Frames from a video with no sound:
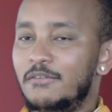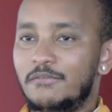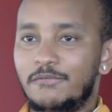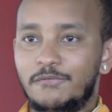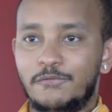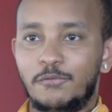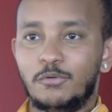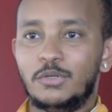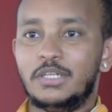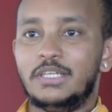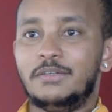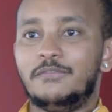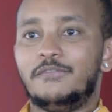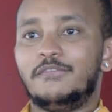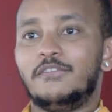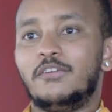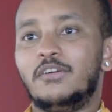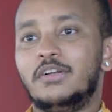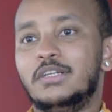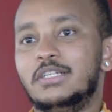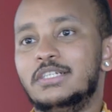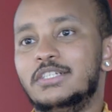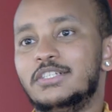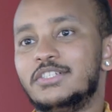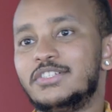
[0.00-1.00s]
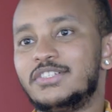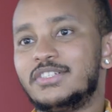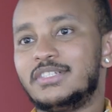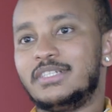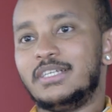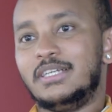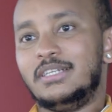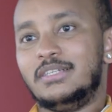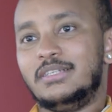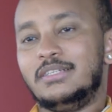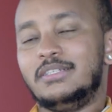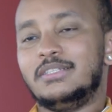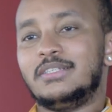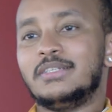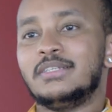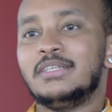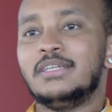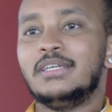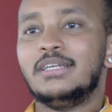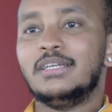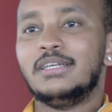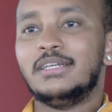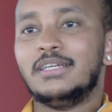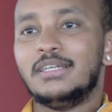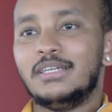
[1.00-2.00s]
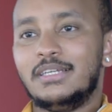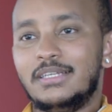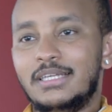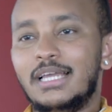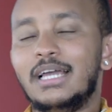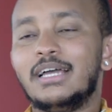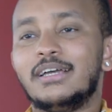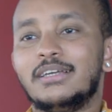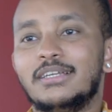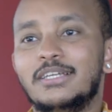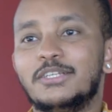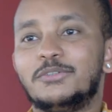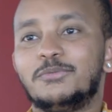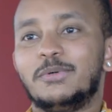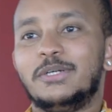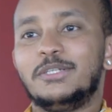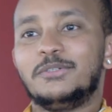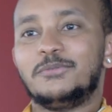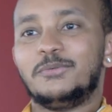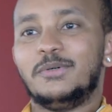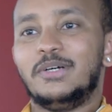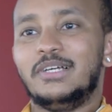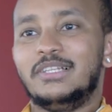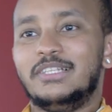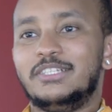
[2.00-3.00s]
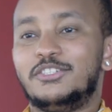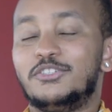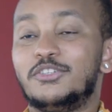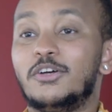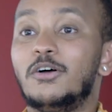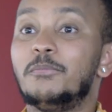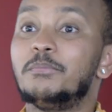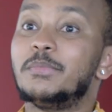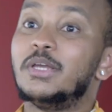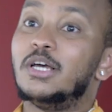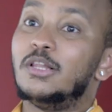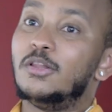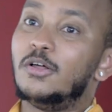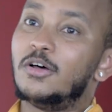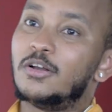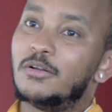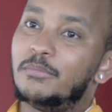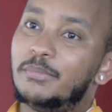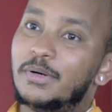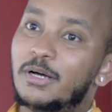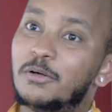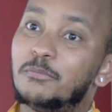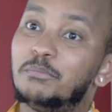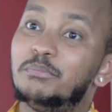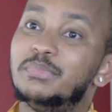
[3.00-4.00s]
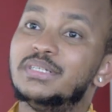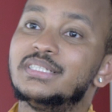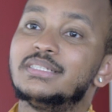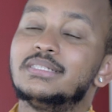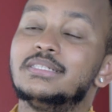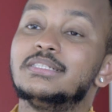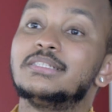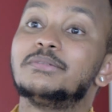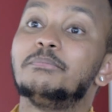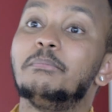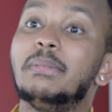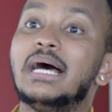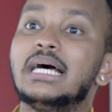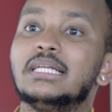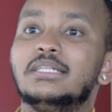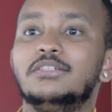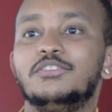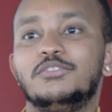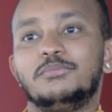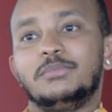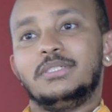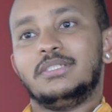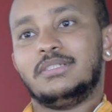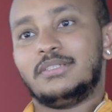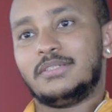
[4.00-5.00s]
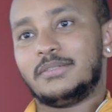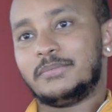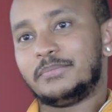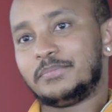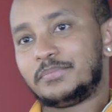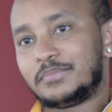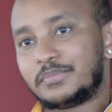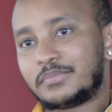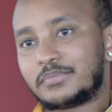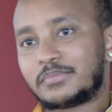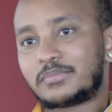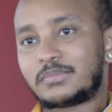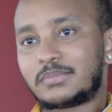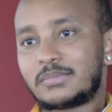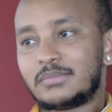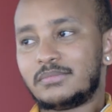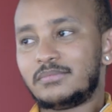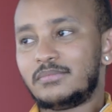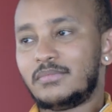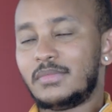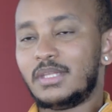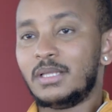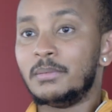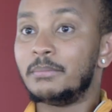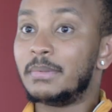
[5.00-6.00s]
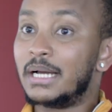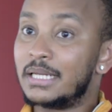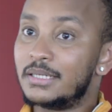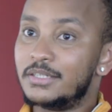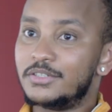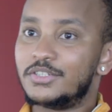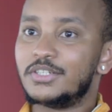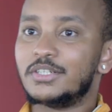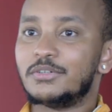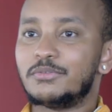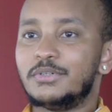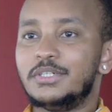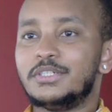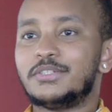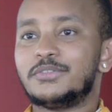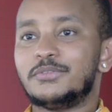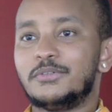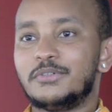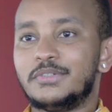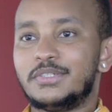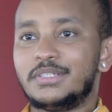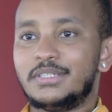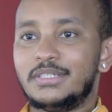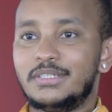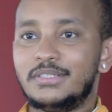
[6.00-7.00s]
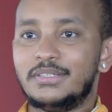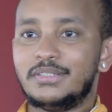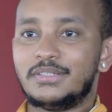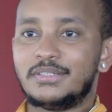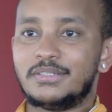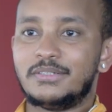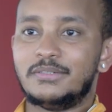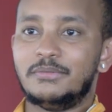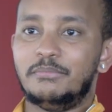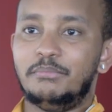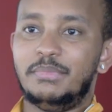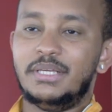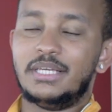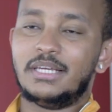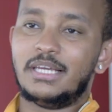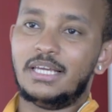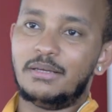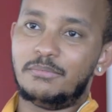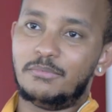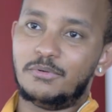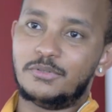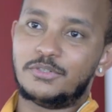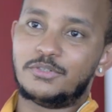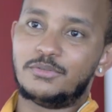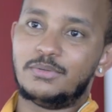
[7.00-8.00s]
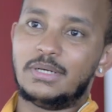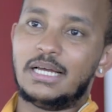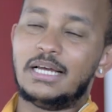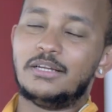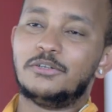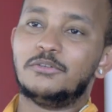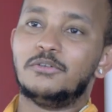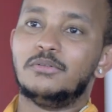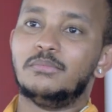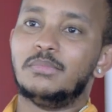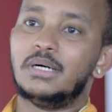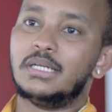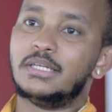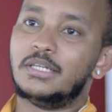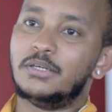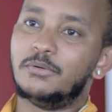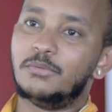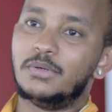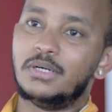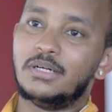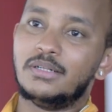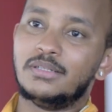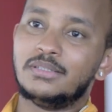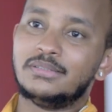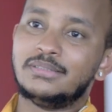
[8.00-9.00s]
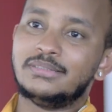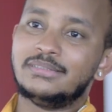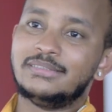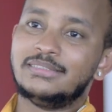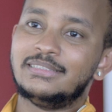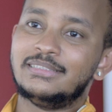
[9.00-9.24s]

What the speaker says: fully furnished, and yeah, it went well. It taught me a lot about business management, managing resources, being able to handle money well,